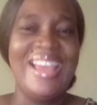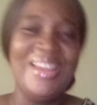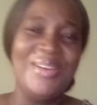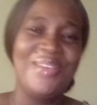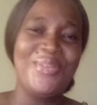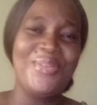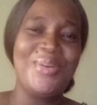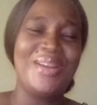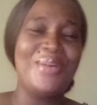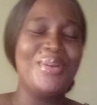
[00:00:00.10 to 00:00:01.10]
Hello
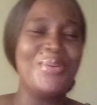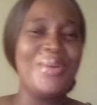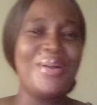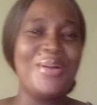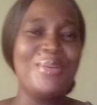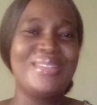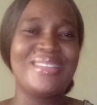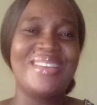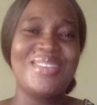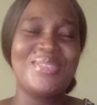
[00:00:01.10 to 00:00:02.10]
everyone, I want to welcome you
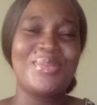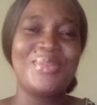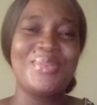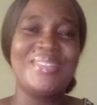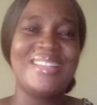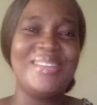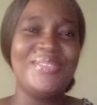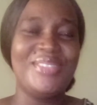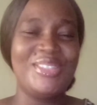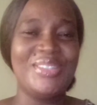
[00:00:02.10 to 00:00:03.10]
to God's Throne
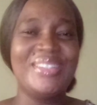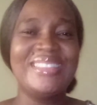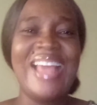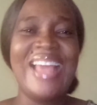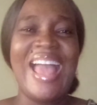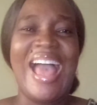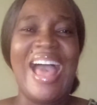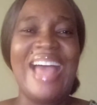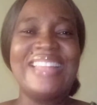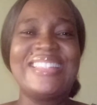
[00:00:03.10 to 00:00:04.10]
Television
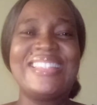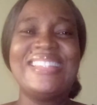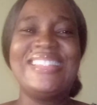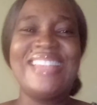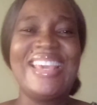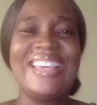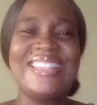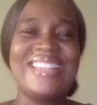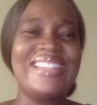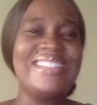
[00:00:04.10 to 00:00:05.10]
and today
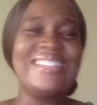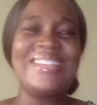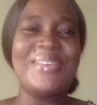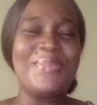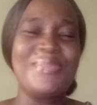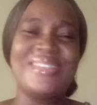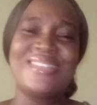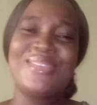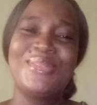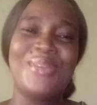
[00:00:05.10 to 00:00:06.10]
is another
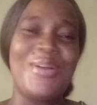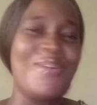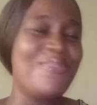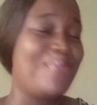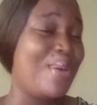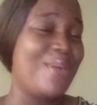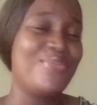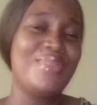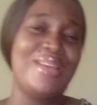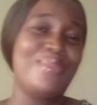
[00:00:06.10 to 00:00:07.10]
episode of
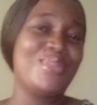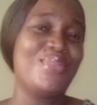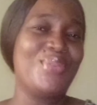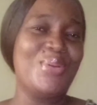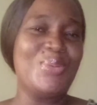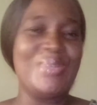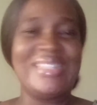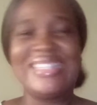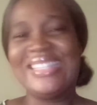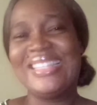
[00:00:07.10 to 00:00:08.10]
Powerful Names of God with
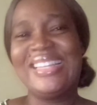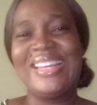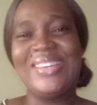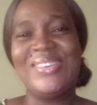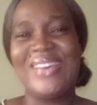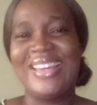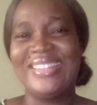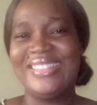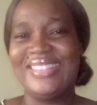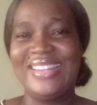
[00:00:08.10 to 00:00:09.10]
Titilayo
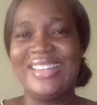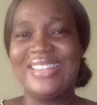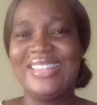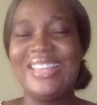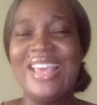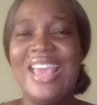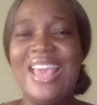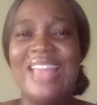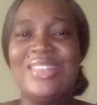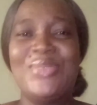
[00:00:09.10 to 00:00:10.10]
Adelani.
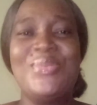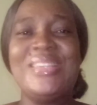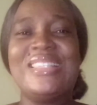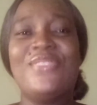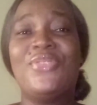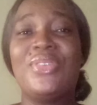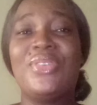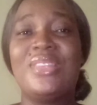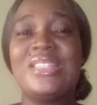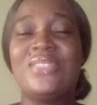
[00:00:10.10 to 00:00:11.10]
The reason for
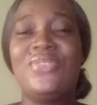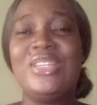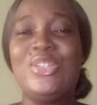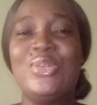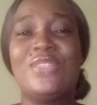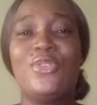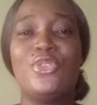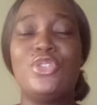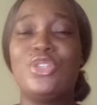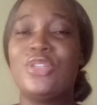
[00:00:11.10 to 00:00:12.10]
this video is
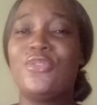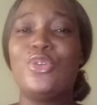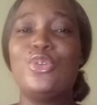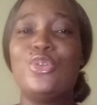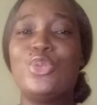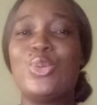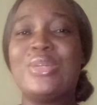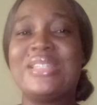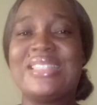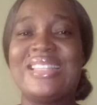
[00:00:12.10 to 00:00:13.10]
for just for you to
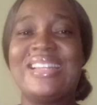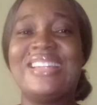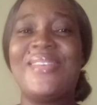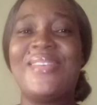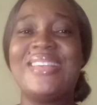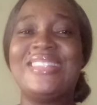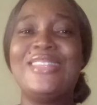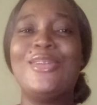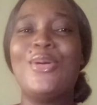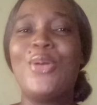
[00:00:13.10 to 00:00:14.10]
understand that there are
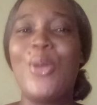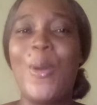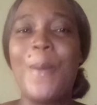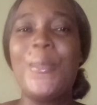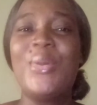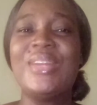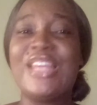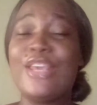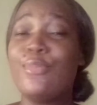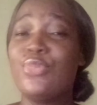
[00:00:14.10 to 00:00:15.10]
still uncommon
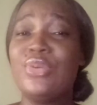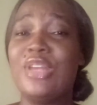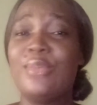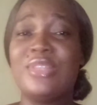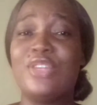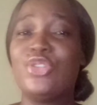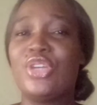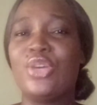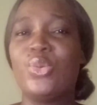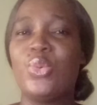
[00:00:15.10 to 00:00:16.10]
Hebrew names that you
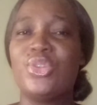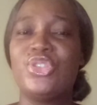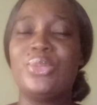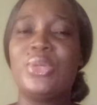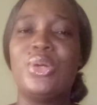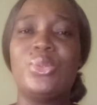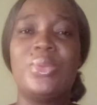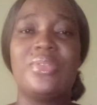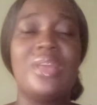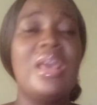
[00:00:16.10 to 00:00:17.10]
can worship God
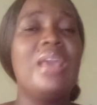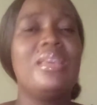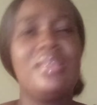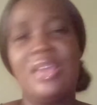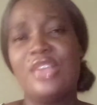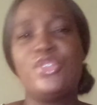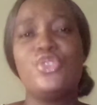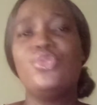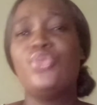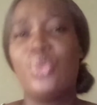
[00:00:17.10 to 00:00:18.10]
with. Yes,
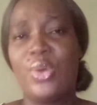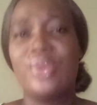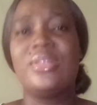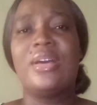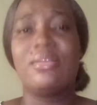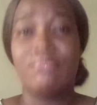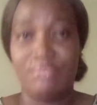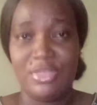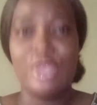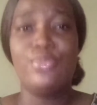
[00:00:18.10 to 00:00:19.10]
you know other
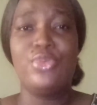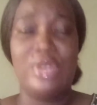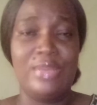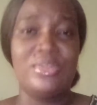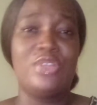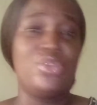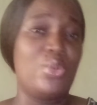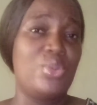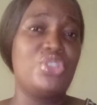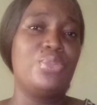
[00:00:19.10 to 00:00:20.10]
Hebrew names as
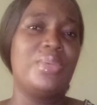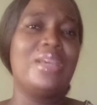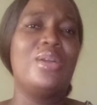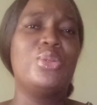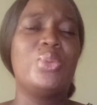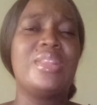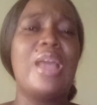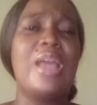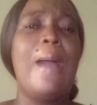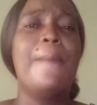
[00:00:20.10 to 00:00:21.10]
you're worshiping God with,
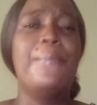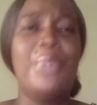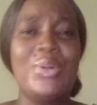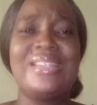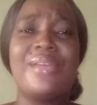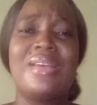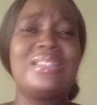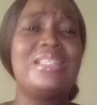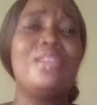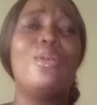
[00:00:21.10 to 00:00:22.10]
but there are
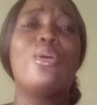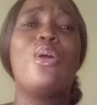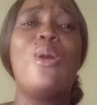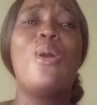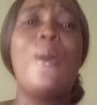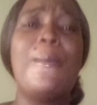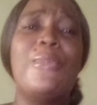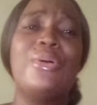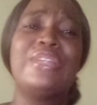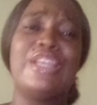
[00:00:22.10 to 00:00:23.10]
still
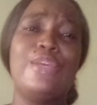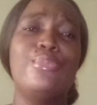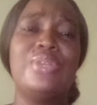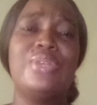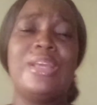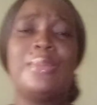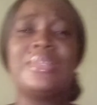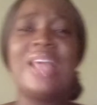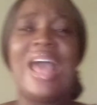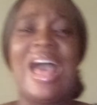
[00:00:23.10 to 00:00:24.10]
uncommon Hebrew names,
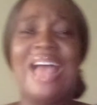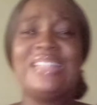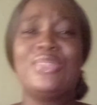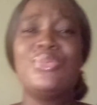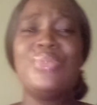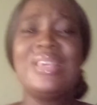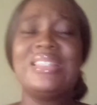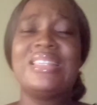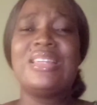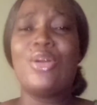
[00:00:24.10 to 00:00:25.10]
and the
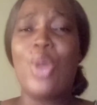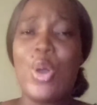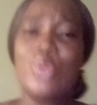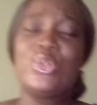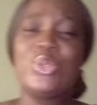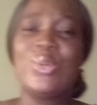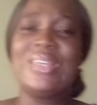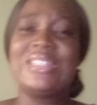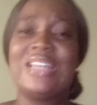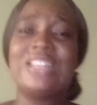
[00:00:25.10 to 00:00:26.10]
reason also
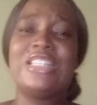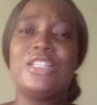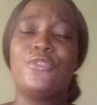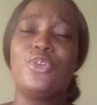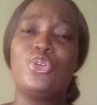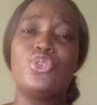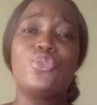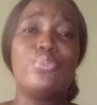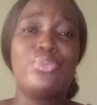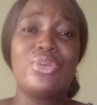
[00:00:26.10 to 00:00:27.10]
is that is for you to
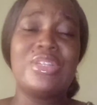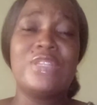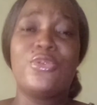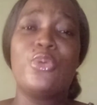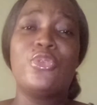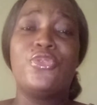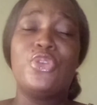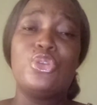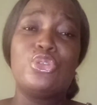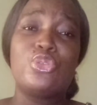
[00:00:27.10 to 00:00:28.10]
bro- is for, for
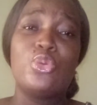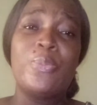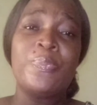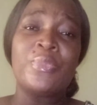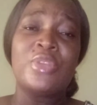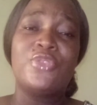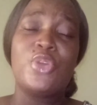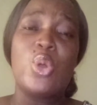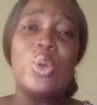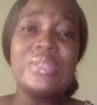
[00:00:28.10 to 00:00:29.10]
you to for
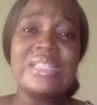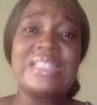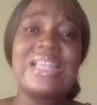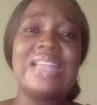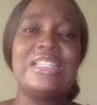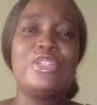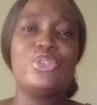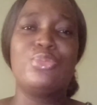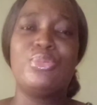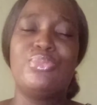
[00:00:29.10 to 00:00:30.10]
your understanding
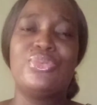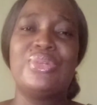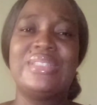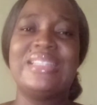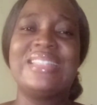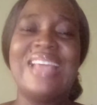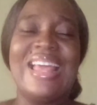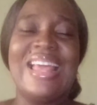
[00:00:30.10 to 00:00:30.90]
to be broadened.